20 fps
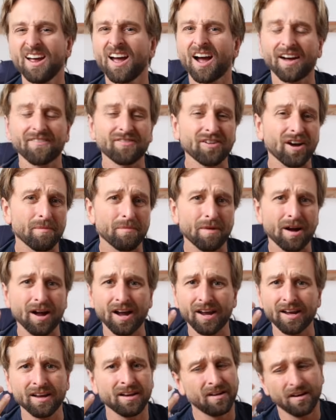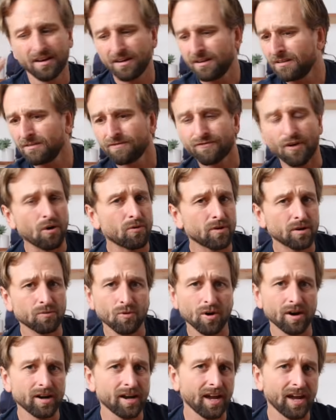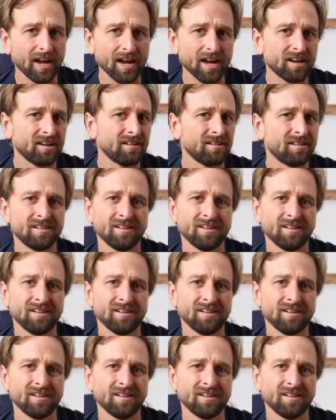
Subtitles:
I've got my phone in one hand,